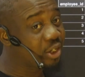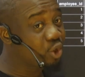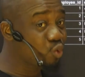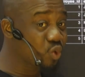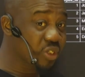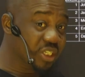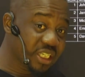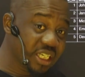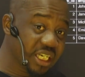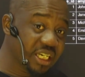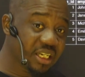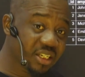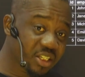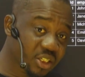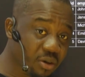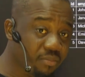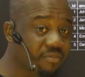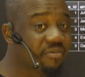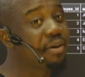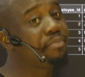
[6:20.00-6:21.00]
you will see
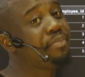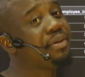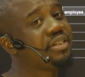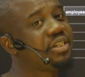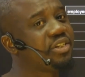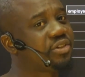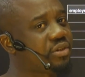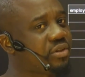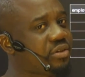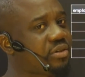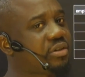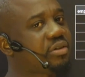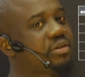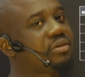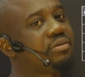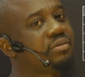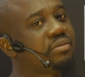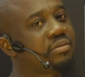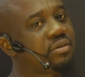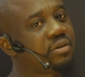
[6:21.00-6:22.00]
some repetitions.
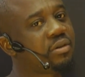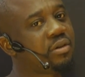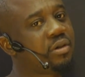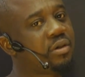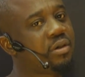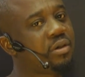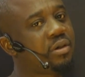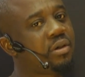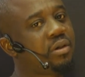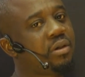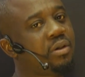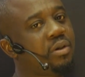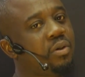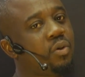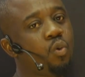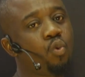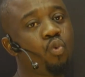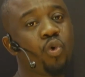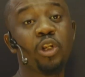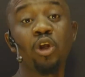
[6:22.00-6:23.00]

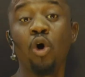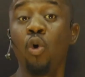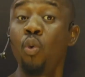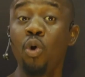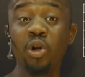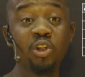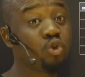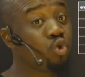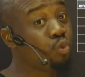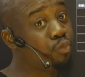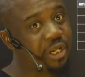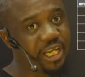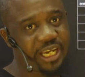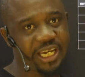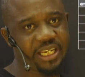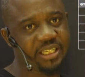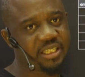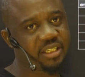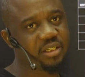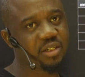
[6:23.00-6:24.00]
We don't want
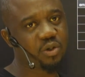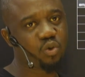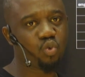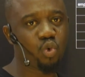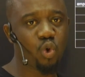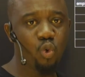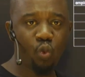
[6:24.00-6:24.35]
duplicate. We